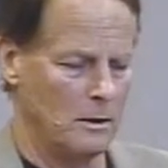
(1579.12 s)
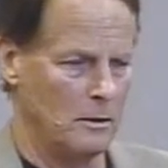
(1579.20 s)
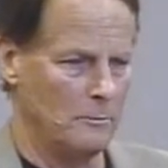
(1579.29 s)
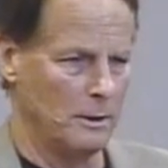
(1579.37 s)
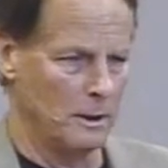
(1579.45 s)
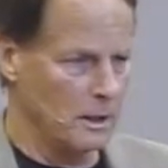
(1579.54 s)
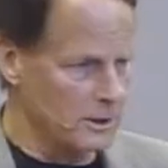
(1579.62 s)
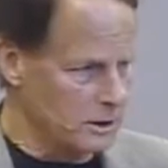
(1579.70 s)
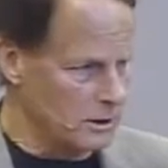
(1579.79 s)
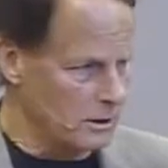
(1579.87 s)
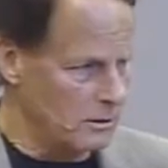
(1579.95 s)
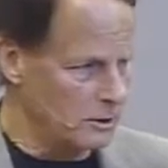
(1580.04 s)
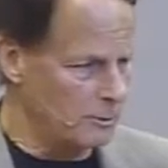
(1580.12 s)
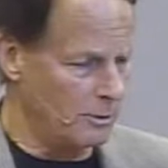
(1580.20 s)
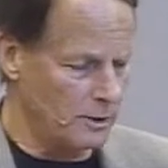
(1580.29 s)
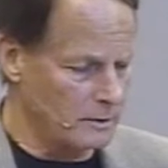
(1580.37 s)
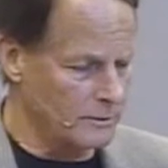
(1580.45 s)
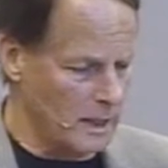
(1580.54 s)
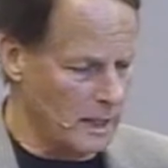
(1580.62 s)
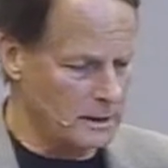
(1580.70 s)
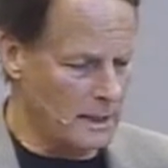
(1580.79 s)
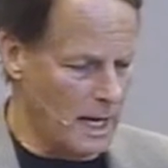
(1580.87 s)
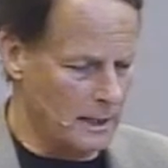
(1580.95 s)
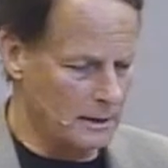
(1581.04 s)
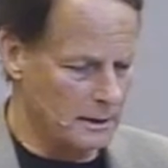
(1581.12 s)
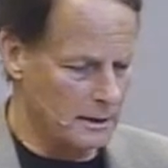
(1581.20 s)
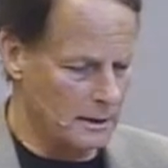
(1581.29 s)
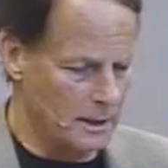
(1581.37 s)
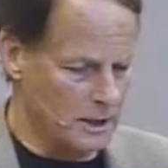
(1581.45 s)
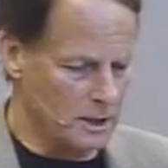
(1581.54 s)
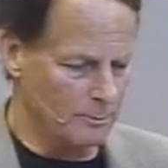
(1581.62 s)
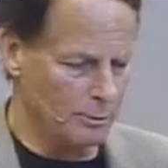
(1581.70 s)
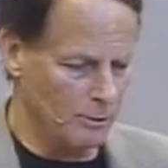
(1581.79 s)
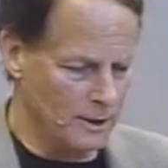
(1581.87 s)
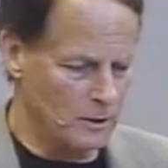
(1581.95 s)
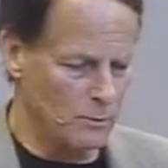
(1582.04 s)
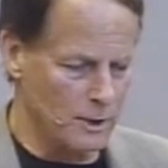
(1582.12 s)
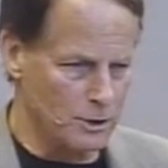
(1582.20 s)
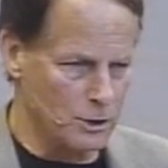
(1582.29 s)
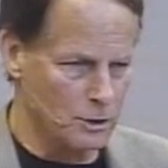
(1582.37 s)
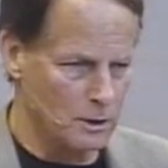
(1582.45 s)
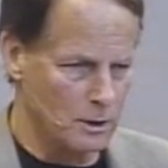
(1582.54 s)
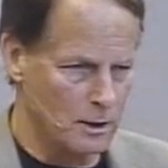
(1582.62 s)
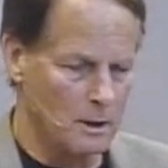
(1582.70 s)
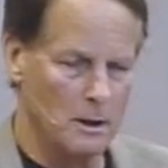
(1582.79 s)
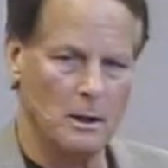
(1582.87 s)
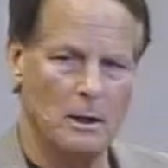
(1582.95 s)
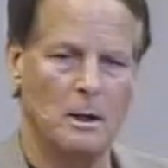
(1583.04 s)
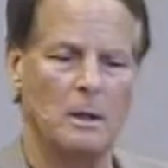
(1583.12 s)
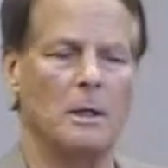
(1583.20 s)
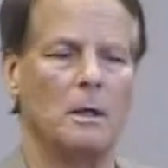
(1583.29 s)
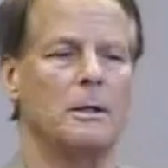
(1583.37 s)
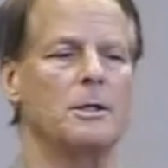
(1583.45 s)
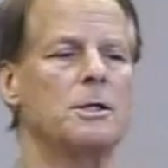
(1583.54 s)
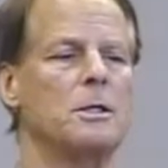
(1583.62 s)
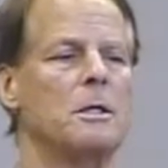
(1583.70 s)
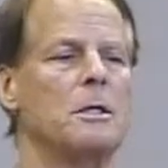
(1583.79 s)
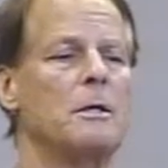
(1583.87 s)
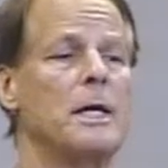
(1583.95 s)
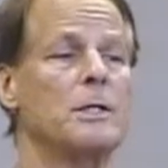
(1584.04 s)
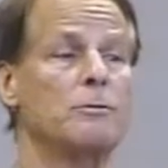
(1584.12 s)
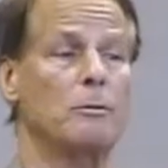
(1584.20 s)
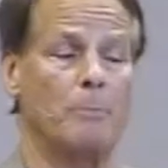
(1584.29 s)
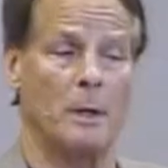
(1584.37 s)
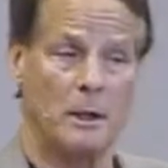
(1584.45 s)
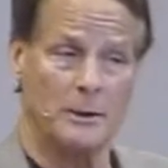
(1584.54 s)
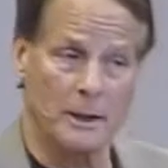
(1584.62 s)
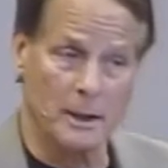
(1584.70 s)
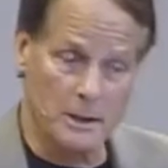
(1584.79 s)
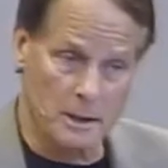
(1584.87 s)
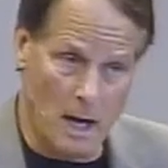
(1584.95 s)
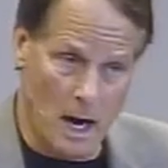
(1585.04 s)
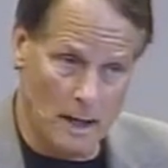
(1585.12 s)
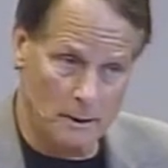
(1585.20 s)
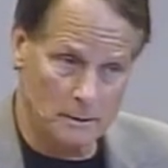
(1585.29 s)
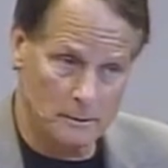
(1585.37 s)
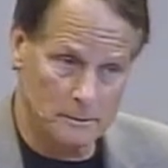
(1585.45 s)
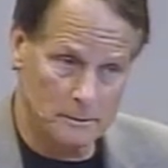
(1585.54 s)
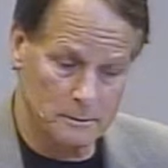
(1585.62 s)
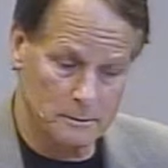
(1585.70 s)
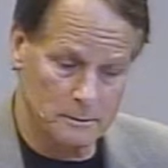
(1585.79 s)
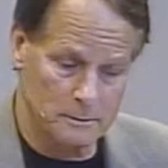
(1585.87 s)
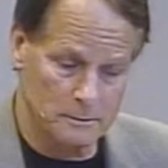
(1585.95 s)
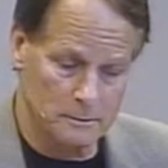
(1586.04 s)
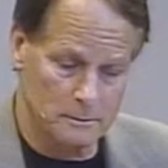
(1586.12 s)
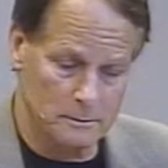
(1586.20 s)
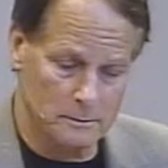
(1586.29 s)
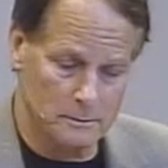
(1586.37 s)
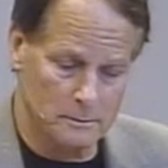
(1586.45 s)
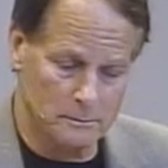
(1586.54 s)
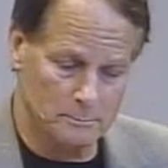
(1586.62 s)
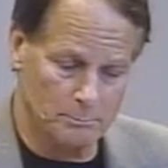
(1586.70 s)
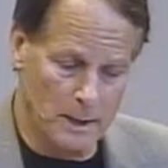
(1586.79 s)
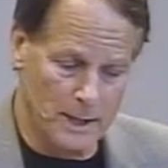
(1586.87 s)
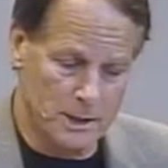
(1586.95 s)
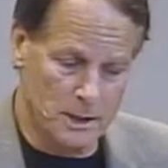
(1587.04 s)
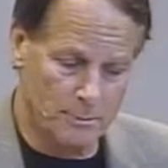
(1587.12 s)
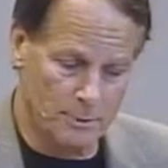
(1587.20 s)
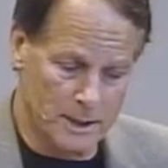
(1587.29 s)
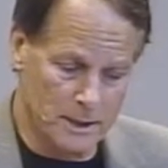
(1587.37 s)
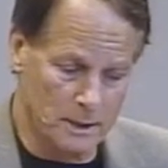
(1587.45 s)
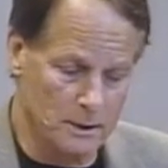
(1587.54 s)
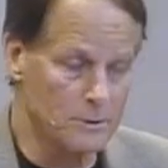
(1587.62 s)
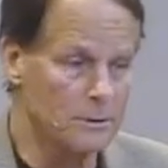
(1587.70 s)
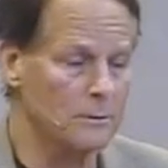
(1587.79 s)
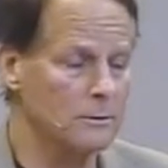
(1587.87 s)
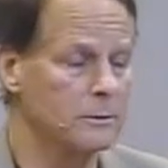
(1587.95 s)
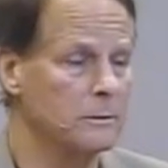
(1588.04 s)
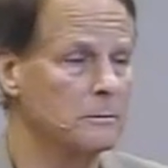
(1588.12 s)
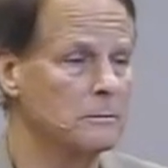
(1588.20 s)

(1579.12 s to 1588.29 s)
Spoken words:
But also, the point of contact is the point at which the sinner has rebelled against God by suppressing the truth